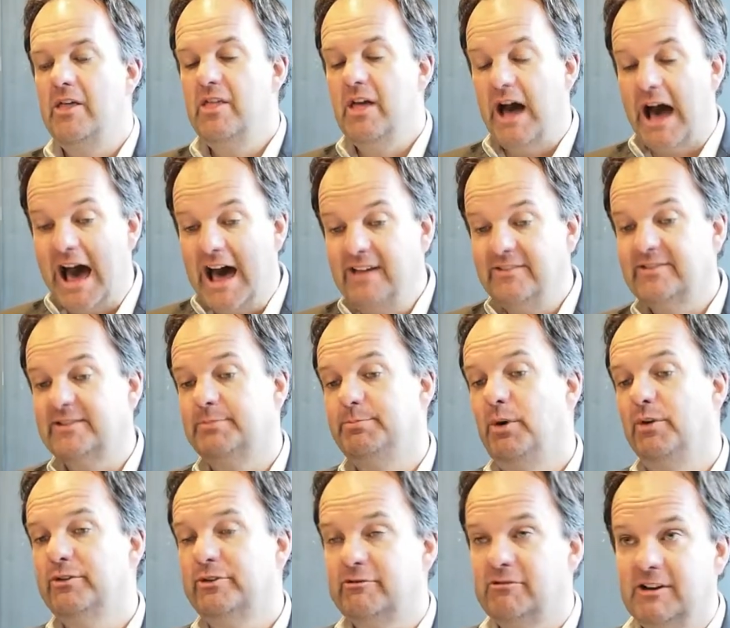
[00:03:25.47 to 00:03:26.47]
as
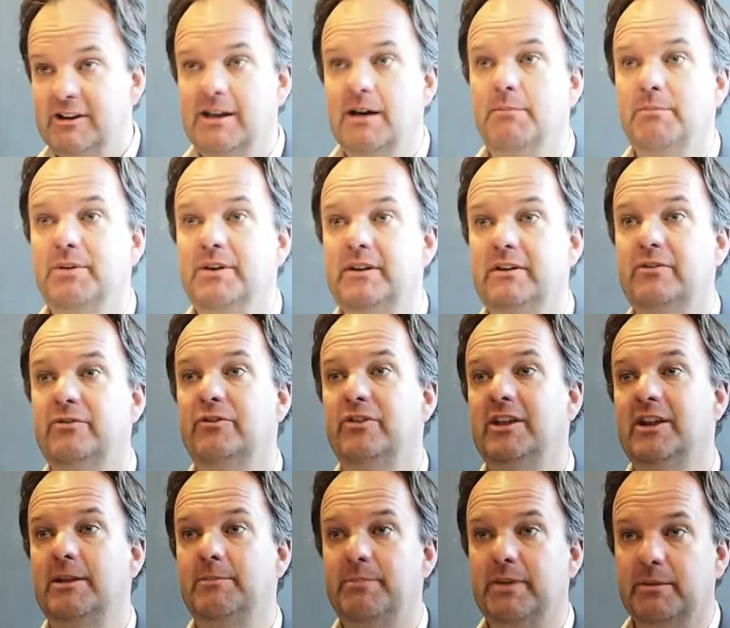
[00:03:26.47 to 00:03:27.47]
sponsoring companies for the
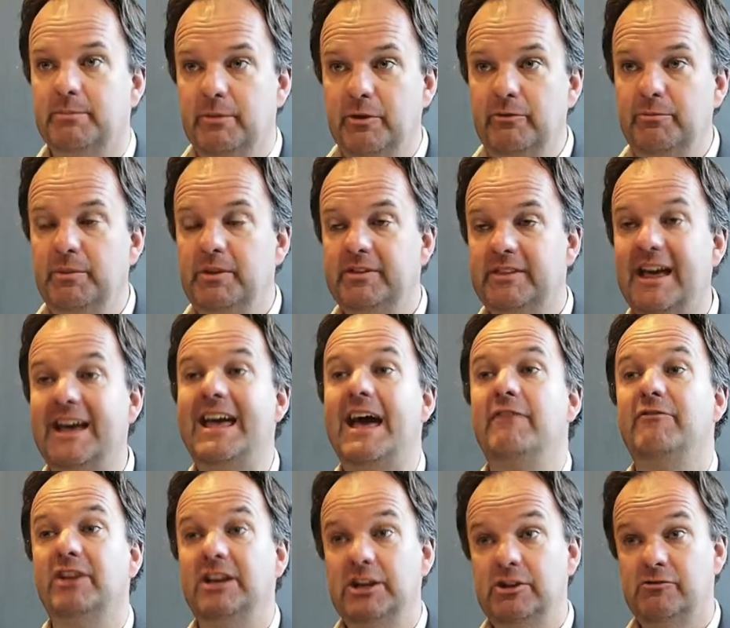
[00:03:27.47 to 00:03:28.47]
Olympic movement, they
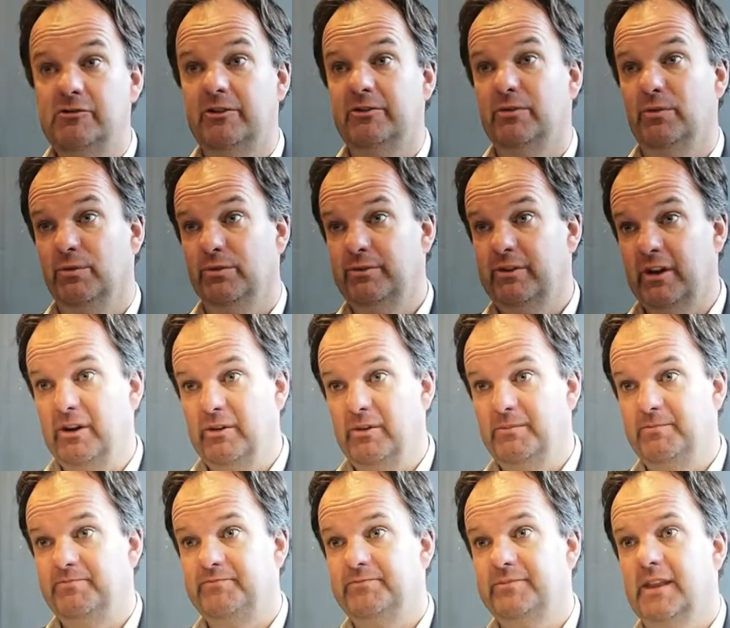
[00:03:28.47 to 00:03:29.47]
have an interest also
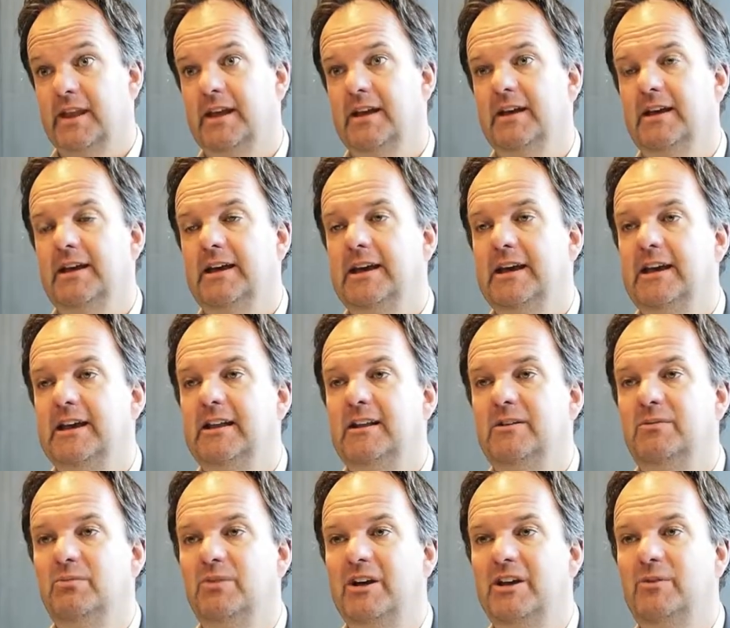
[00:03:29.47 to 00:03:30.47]

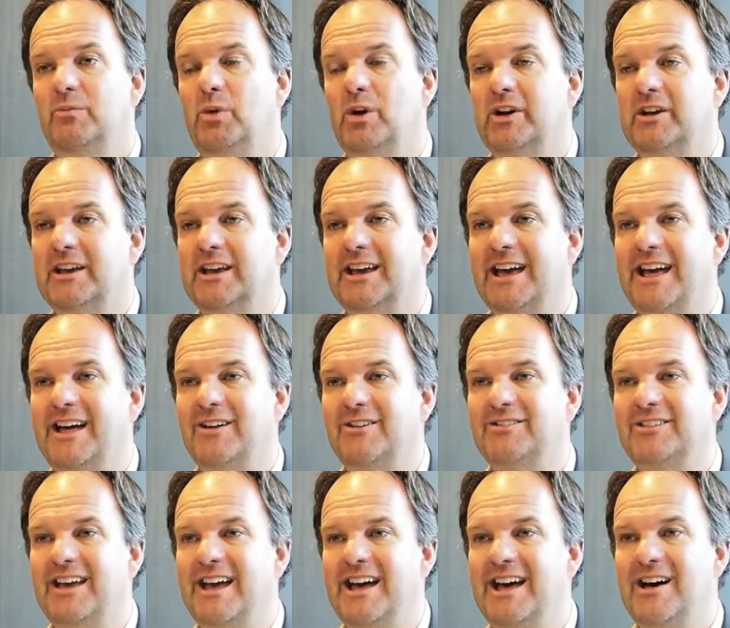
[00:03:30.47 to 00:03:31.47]
in working
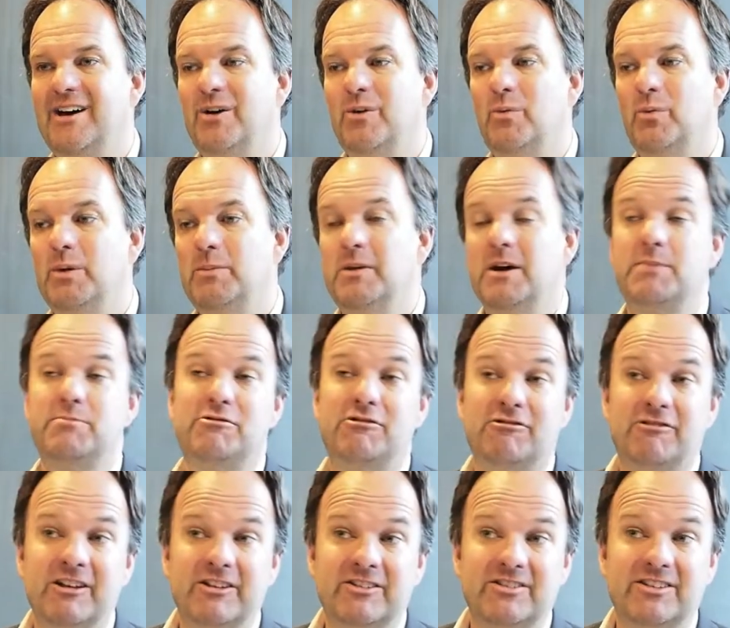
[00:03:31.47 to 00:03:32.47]
out how we might
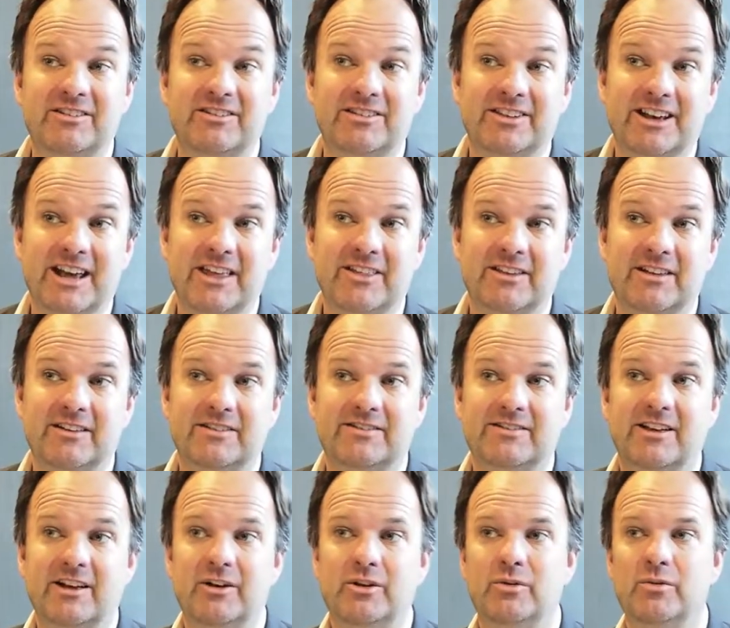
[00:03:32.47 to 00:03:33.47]
progress this together.
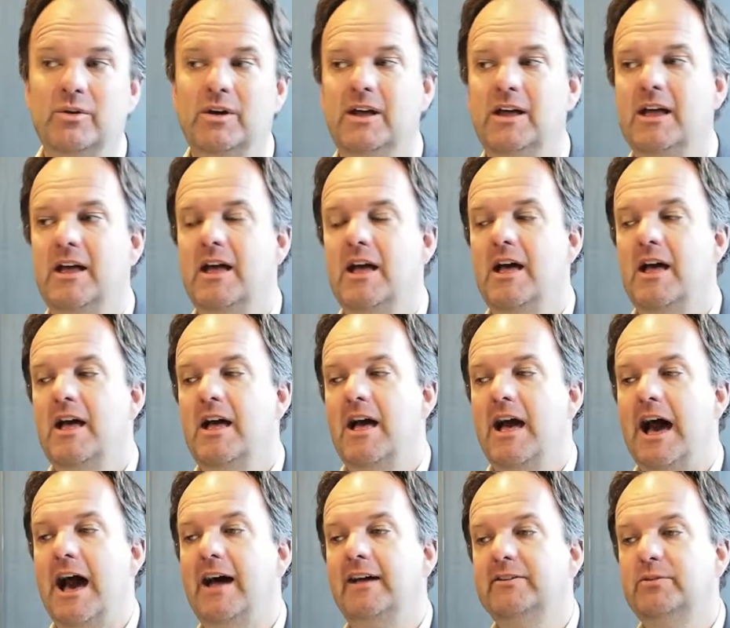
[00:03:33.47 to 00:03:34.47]
So
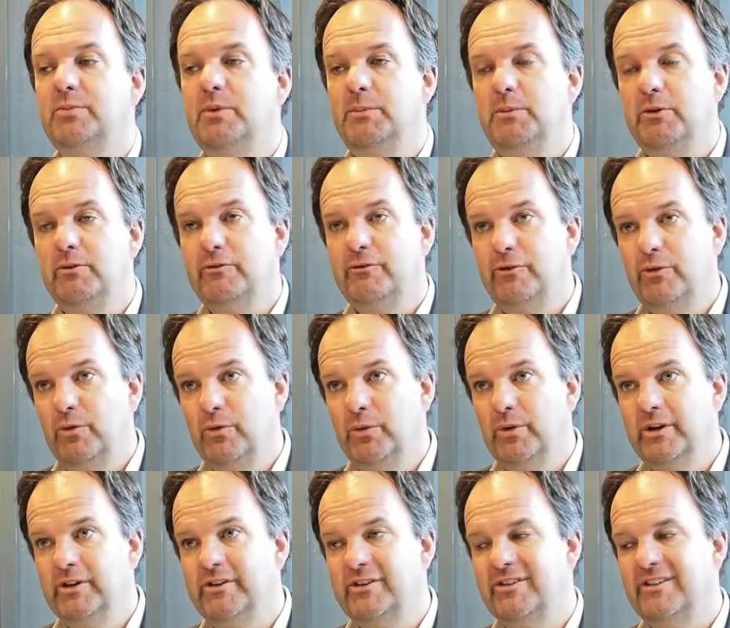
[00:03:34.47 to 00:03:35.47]
as we move
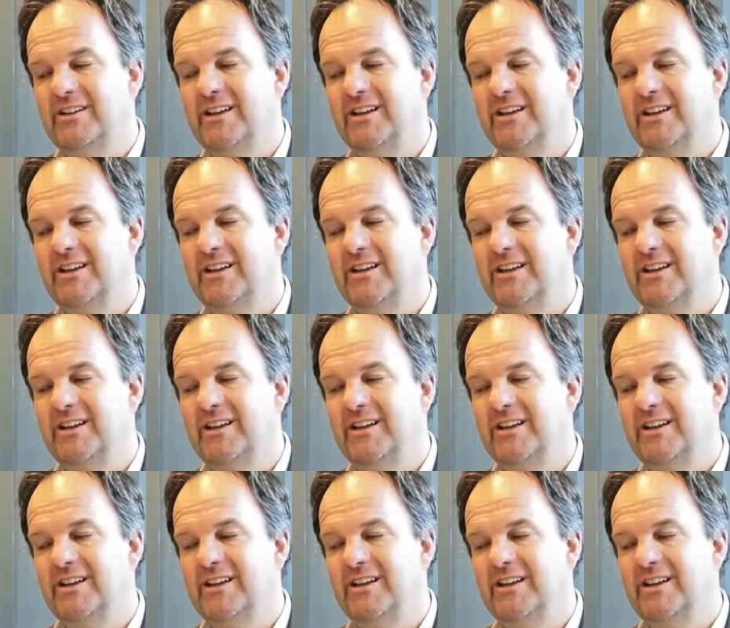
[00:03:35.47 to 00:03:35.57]
forward,